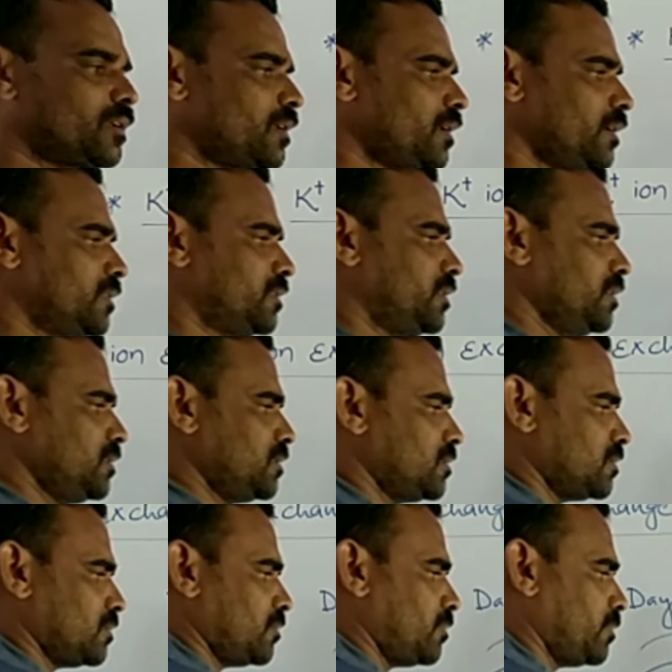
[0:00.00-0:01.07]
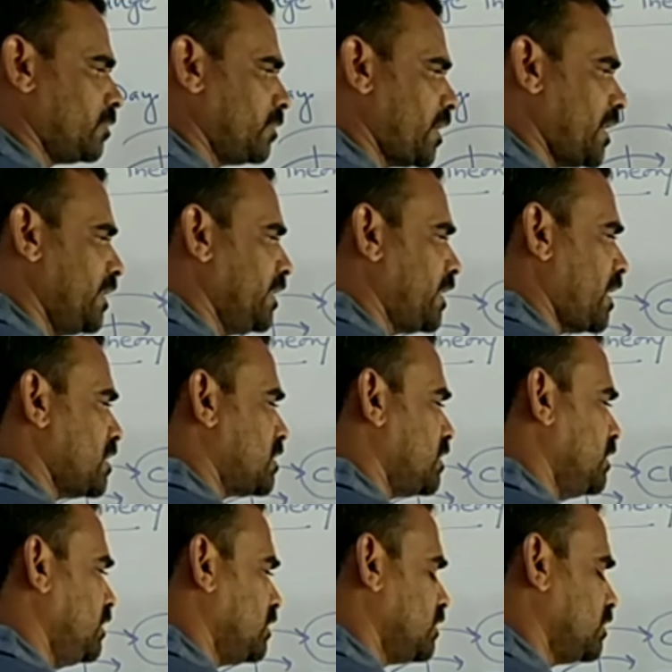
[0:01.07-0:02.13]
and this malic
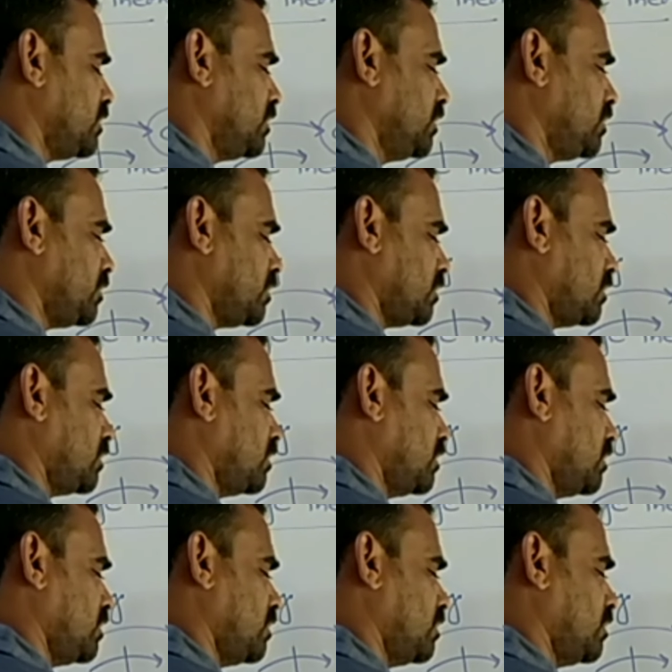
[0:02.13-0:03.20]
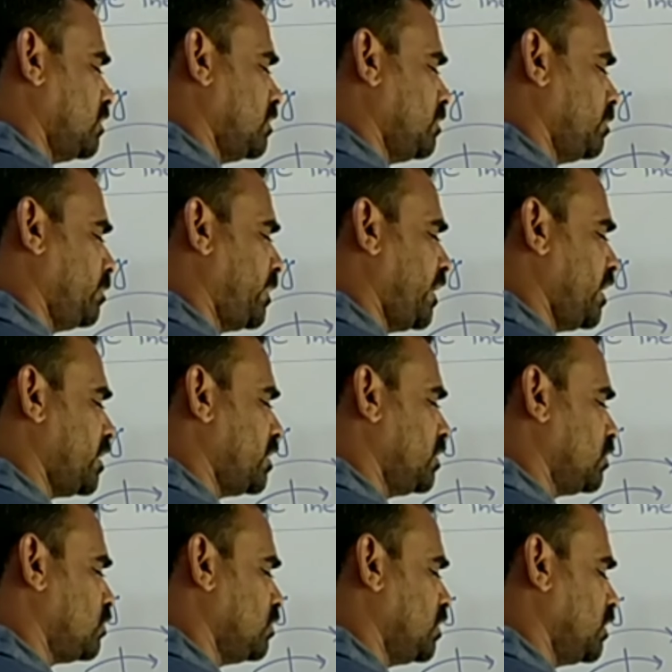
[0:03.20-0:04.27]
acid it break
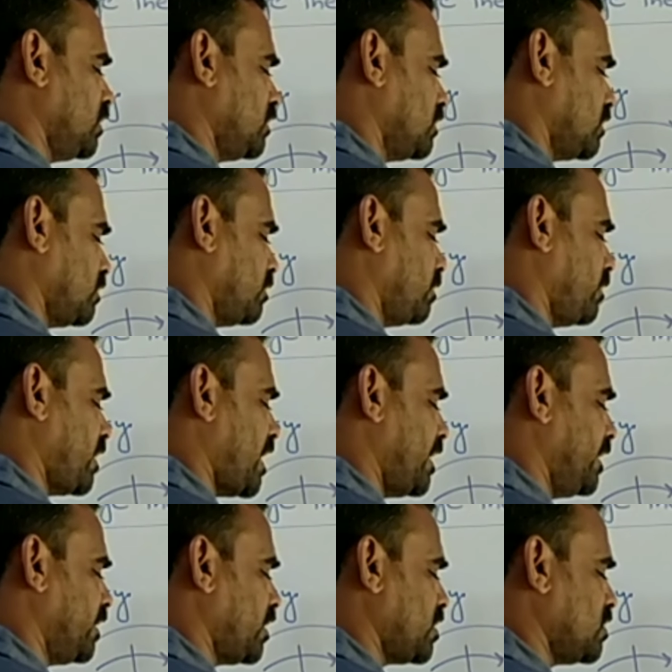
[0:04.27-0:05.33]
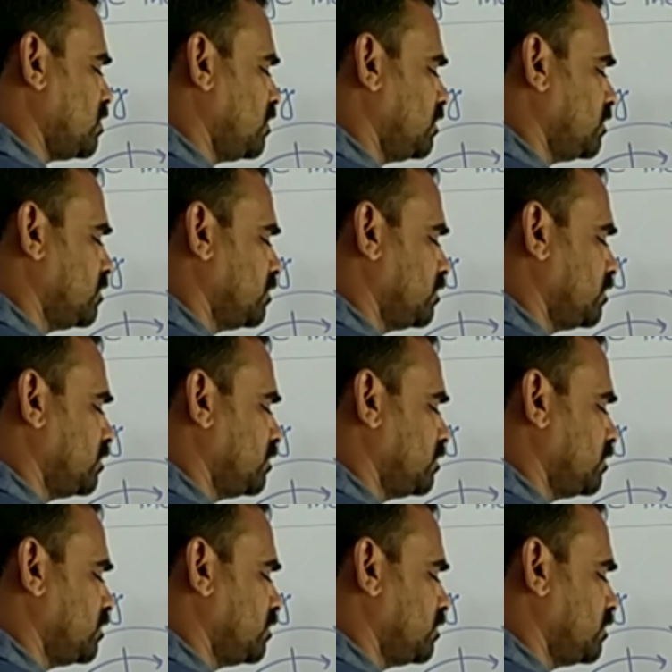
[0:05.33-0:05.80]
into the malate ion